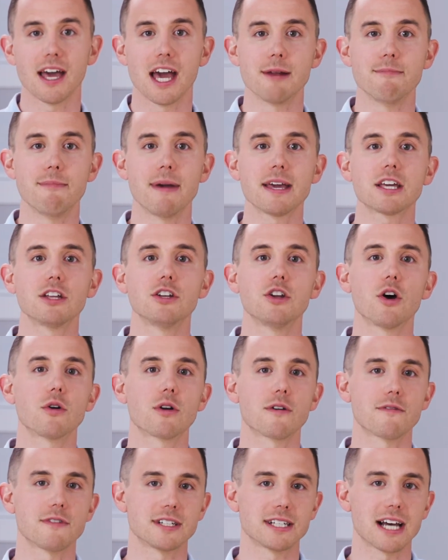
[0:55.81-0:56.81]
and make a
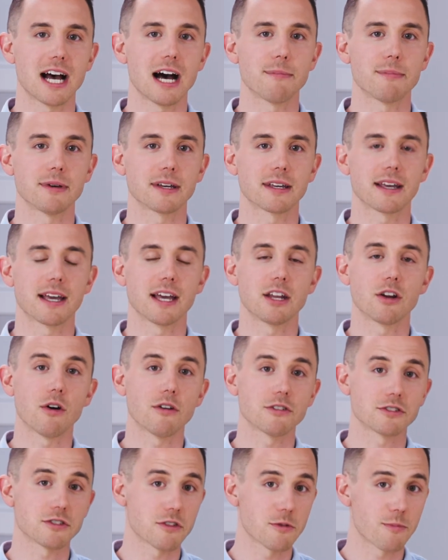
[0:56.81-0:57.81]
note of the topic and
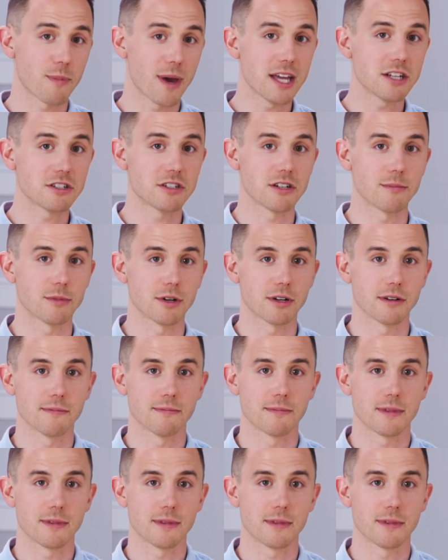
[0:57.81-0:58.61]
also the page number.